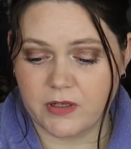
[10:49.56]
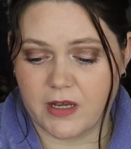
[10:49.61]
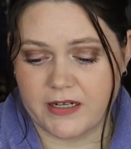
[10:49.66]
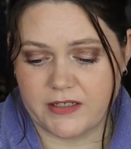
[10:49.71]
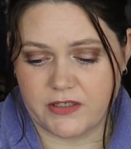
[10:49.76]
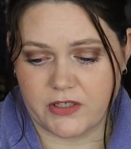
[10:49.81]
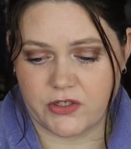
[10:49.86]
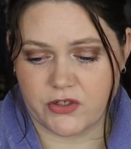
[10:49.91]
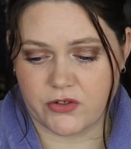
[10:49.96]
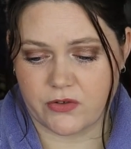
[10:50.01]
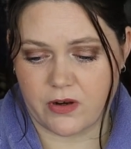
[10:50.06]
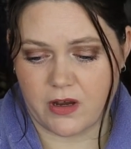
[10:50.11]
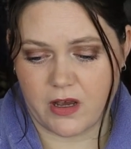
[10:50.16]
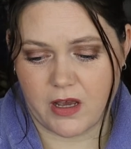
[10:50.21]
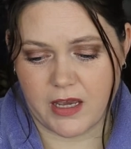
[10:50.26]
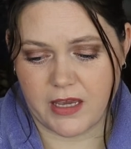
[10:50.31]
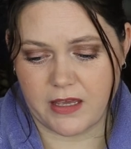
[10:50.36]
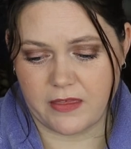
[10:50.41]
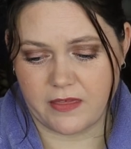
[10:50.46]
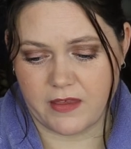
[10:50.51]
would like to
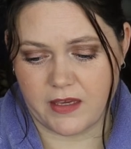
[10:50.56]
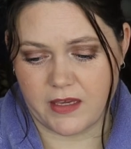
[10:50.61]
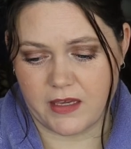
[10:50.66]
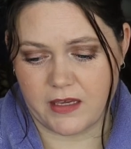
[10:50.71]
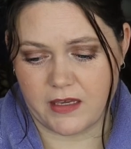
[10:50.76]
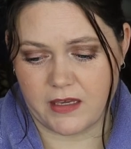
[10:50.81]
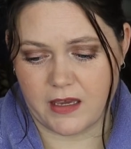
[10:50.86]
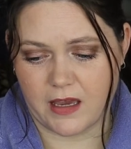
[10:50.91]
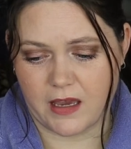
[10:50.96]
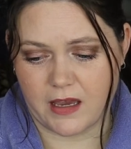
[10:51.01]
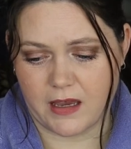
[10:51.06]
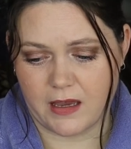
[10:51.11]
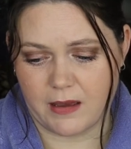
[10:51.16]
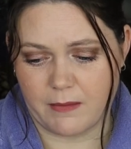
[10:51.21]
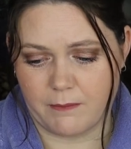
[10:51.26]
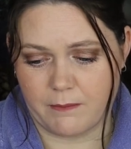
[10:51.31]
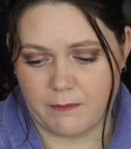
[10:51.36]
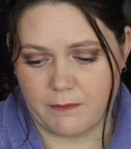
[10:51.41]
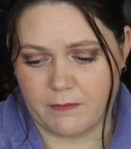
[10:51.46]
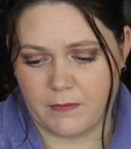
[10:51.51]
try the
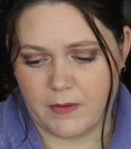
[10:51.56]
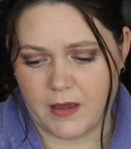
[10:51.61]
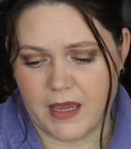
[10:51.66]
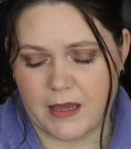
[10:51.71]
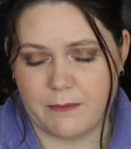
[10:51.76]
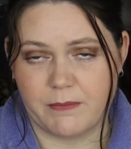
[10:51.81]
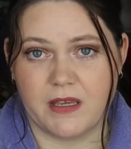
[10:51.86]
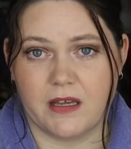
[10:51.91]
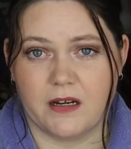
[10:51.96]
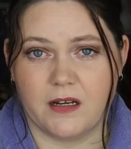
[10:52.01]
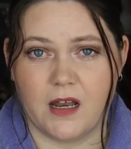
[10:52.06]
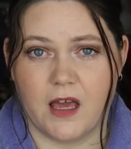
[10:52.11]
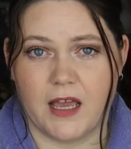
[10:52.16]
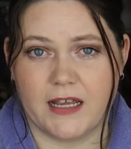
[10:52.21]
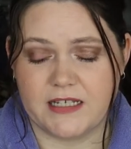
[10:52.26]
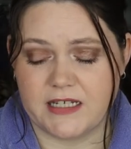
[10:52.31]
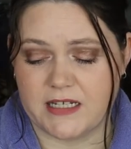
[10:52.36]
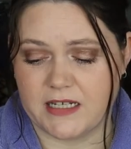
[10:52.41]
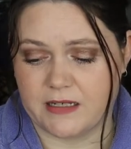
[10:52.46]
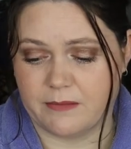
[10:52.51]
ambient
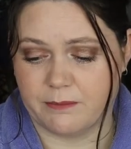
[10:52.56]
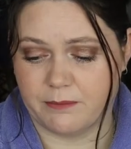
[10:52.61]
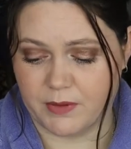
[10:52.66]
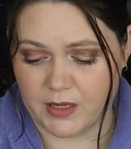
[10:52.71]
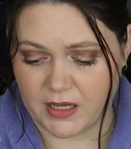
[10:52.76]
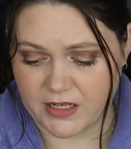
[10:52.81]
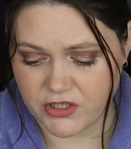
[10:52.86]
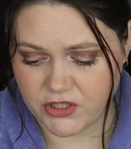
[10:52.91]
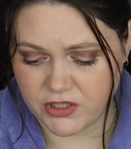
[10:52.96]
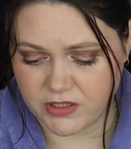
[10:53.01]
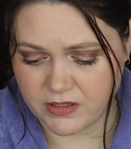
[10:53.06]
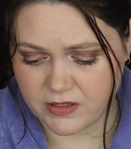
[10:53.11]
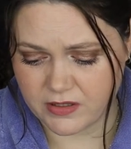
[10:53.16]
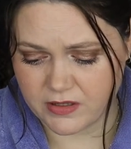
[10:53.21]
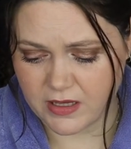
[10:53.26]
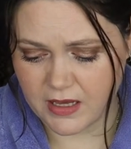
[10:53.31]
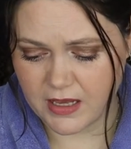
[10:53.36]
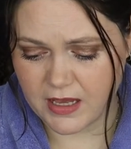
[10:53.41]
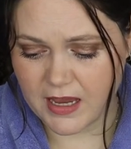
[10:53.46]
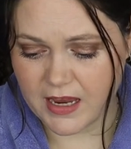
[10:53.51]
lighting
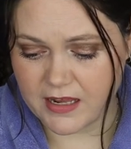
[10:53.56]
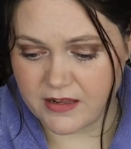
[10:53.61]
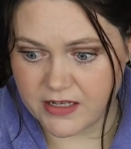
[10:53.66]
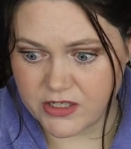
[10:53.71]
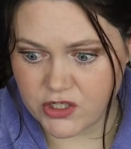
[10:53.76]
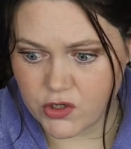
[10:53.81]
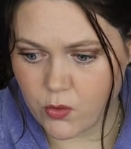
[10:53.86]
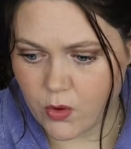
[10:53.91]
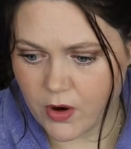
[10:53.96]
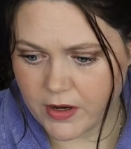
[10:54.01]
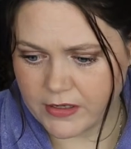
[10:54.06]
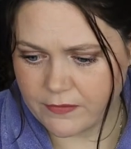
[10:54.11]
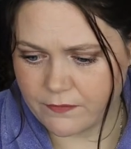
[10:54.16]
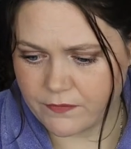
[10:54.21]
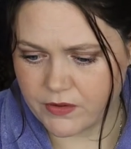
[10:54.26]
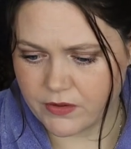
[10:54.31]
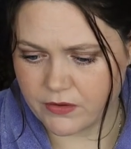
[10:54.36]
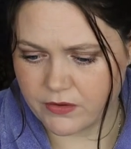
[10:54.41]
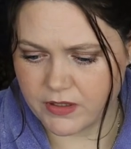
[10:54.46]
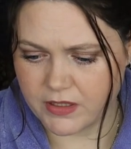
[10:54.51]
blushes, and there's quite a
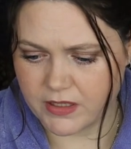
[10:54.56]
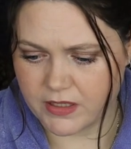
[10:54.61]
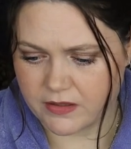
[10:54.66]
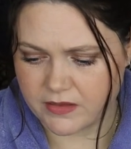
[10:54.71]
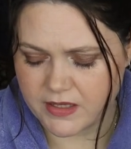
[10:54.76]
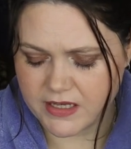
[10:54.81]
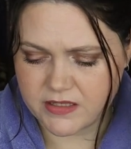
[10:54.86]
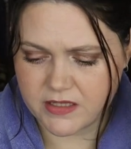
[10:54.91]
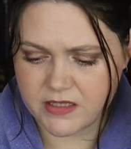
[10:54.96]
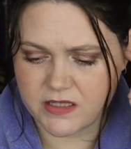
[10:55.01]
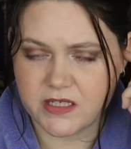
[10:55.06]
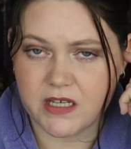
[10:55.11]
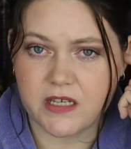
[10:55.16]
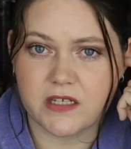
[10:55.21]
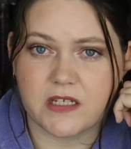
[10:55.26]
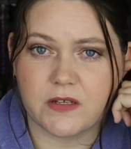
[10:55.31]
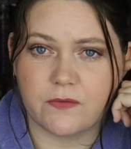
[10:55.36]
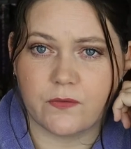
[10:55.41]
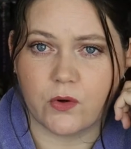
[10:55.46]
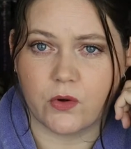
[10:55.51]
few here. These are
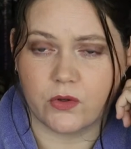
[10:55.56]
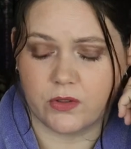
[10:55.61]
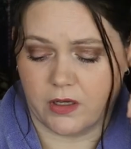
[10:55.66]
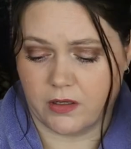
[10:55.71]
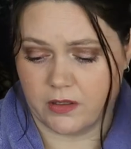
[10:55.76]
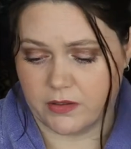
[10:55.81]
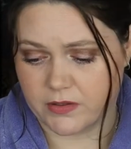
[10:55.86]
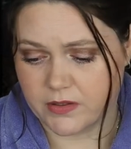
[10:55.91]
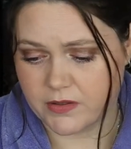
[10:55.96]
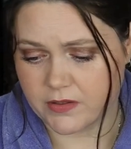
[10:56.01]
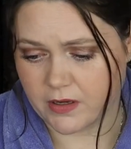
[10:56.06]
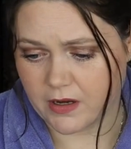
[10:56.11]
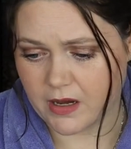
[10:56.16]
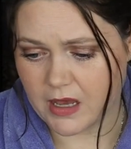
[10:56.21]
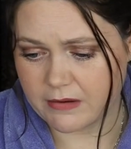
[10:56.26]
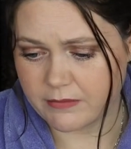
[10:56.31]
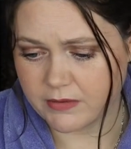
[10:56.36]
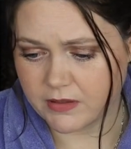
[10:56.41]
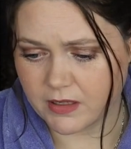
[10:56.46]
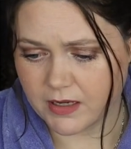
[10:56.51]
$64, so
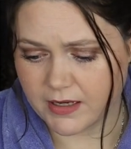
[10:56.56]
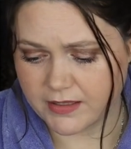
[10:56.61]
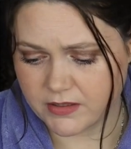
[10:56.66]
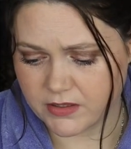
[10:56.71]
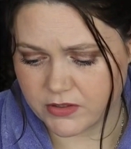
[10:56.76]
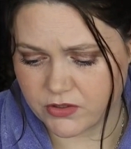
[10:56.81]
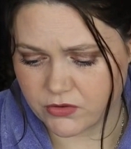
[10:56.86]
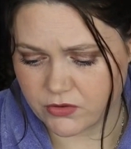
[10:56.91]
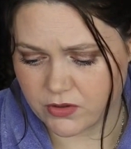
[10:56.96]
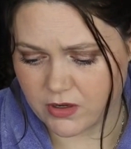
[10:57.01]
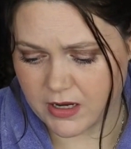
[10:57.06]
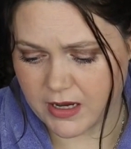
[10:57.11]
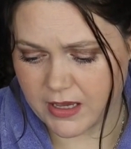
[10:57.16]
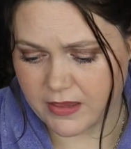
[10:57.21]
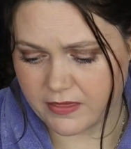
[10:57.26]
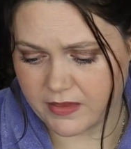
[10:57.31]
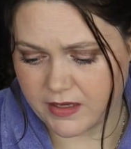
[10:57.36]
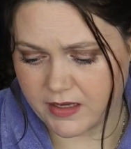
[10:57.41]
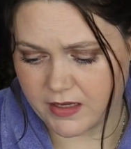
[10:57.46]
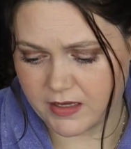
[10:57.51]
I would like to
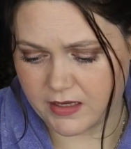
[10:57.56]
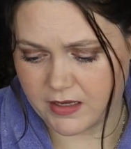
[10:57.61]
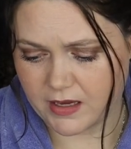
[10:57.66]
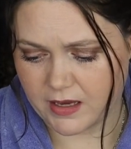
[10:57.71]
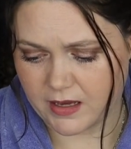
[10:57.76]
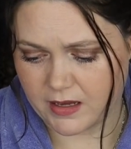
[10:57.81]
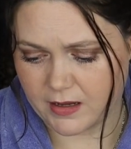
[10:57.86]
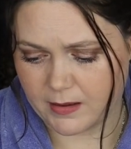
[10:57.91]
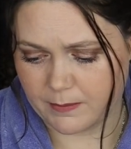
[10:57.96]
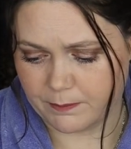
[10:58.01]
try the